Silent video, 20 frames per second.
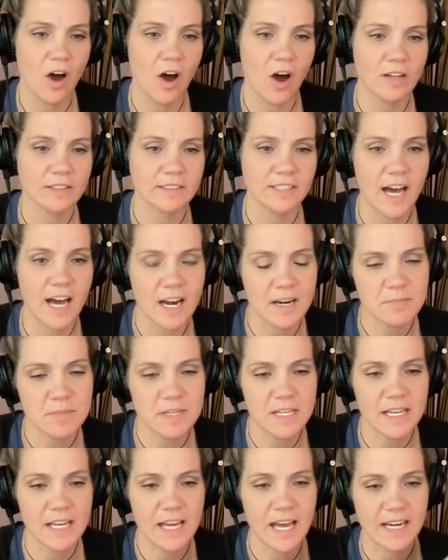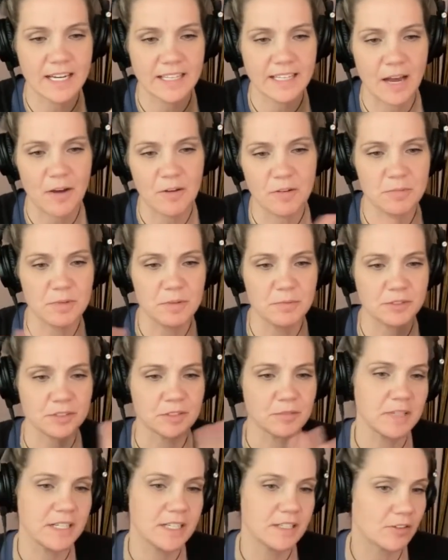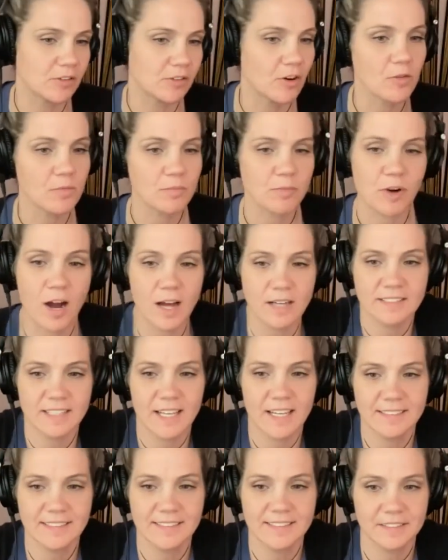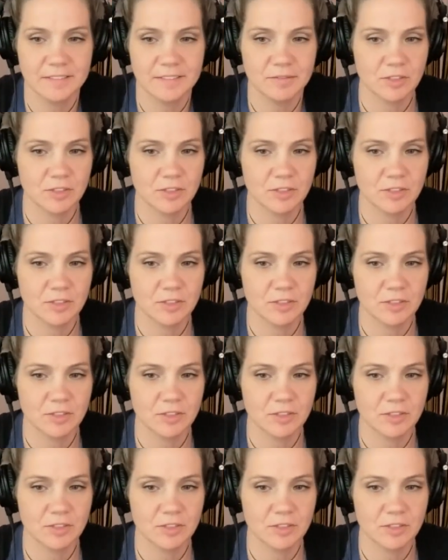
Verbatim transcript: autonomy and allowing people to be in their own process.